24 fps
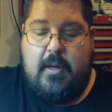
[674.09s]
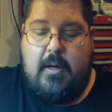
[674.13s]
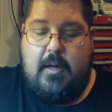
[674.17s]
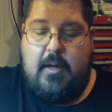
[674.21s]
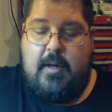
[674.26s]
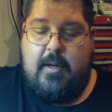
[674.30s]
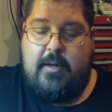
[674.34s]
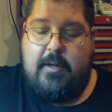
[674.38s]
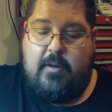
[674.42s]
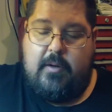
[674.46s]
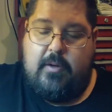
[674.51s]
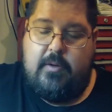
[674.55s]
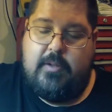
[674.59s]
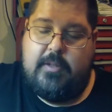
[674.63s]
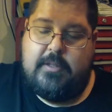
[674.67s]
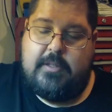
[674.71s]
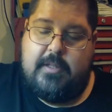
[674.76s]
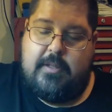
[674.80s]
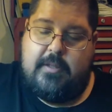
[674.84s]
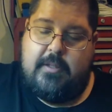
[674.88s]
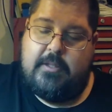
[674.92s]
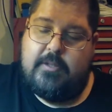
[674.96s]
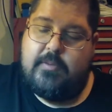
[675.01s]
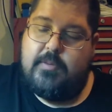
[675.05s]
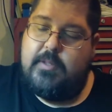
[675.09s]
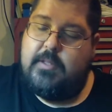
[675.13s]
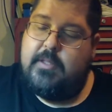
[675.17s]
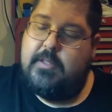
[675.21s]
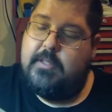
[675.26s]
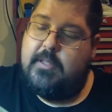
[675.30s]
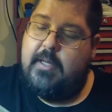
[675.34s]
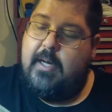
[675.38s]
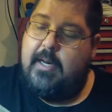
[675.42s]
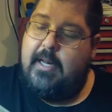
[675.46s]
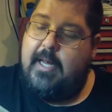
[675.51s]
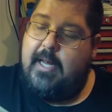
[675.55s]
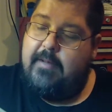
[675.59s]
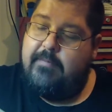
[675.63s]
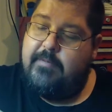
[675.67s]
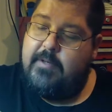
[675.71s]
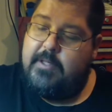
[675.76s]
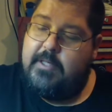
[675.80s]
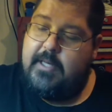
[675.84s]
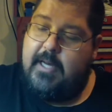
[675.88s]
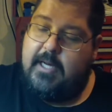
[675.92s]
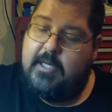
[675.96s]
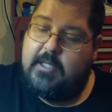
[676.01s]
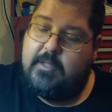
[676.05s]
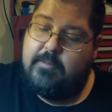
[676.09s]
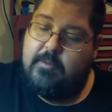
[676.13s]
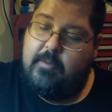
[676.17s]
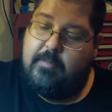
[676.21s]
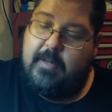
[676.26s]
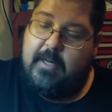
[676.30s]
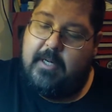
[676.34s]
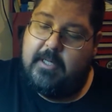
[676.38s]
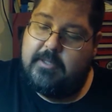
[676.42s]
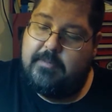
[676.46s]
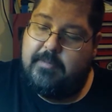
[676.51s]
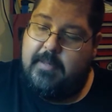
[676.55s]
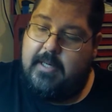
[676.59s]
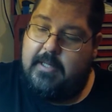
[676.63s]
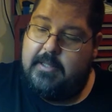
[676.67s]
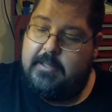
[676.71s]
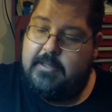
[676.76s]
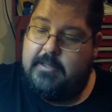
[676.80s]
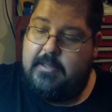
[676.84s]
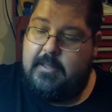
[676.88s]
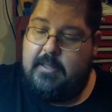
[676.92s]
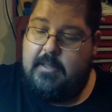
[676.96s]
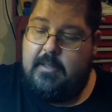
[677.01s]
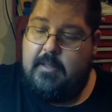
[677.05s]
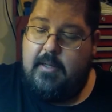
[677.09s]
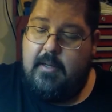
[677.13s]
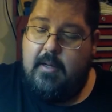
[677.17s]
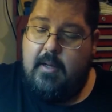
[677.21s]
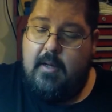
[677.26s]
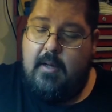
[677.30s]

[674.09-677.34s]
You'll notice that this one does not have detachable box magazine.